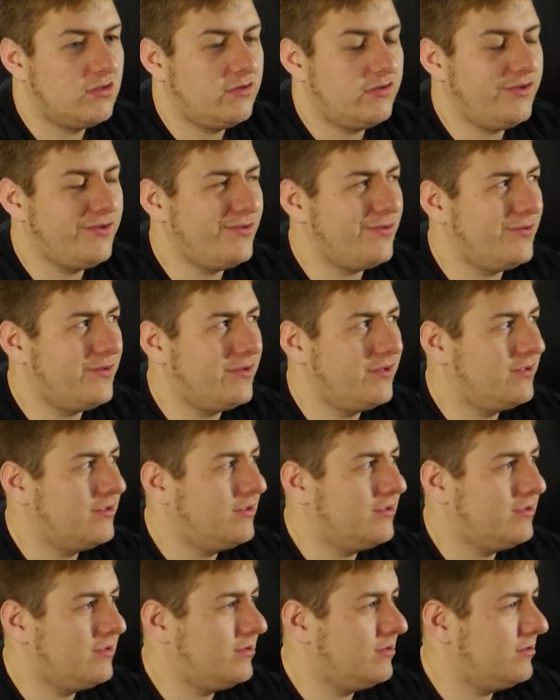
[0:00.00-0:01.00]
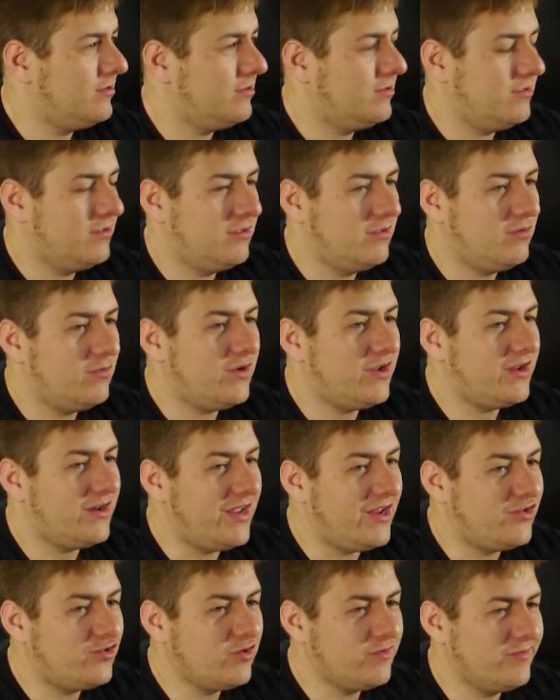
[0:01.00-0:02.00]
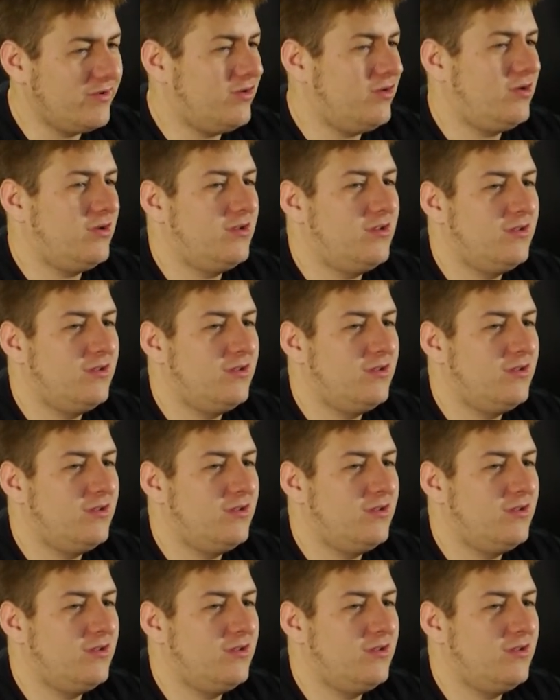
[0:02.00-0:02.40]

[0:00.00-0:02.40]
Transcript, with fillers: Dude, what are you, an introvert?